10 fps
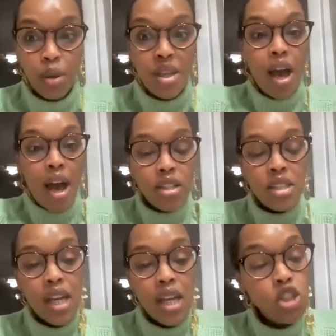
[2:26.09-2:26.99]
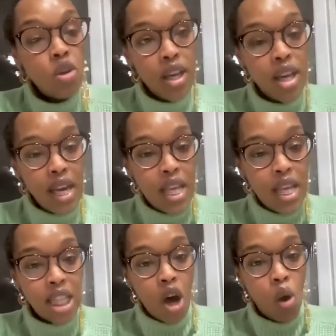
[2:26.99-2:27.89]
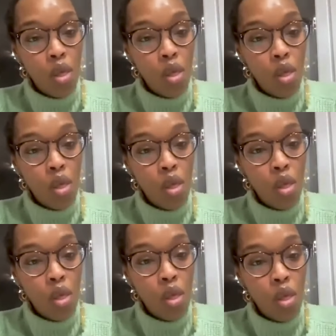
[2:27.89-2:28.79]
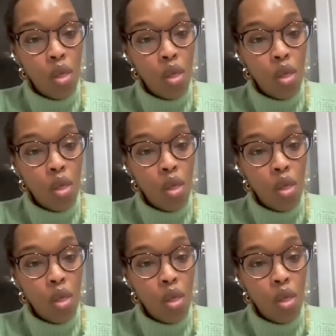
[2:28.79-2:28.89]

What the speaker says: But yeah, I just literally, it is that whole thing. It's like,